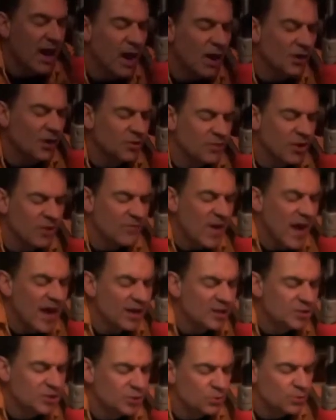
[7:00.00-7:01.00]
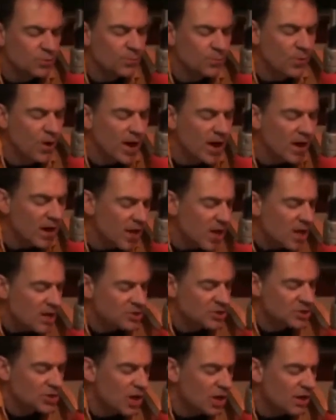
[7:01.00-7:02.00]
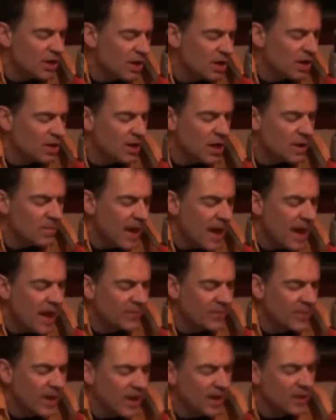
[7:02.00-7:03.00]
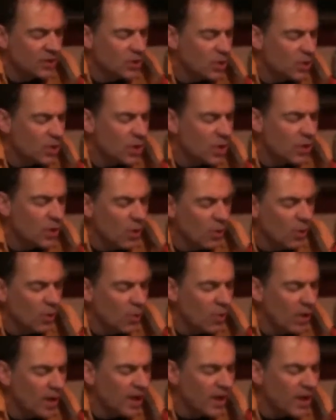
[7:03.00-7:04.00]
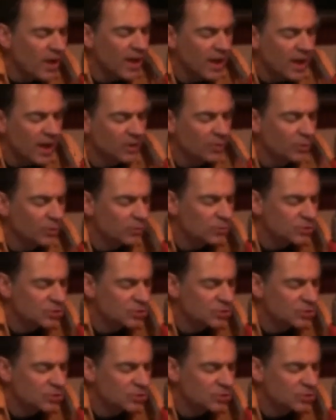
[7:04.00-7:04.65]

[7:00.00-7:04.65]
In the valley to pray, studying about that good old way. And who